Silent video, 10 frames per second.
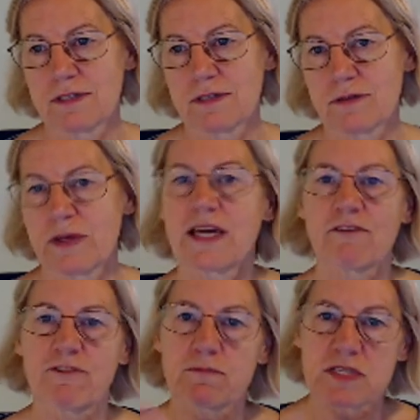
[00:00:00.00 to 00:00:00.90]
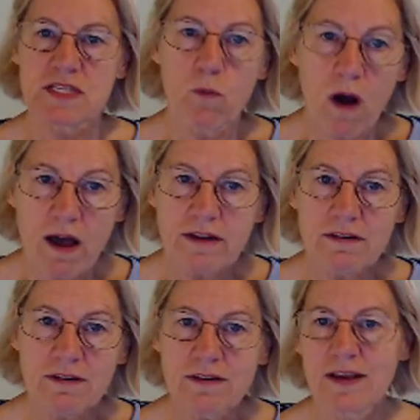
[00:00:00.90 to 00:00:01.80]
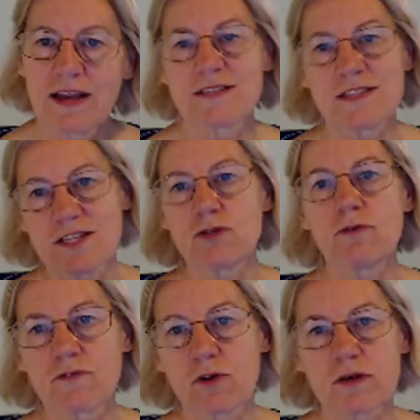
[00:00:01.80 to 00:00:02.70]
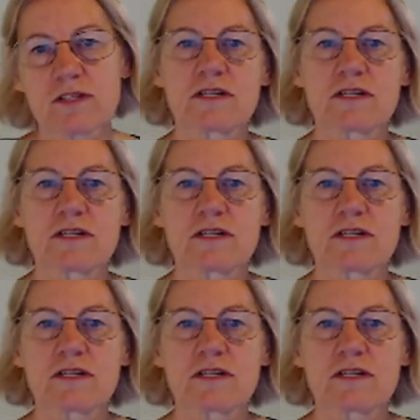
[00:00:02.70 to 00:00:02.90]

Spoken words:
We get it from C1, and C2 of course is a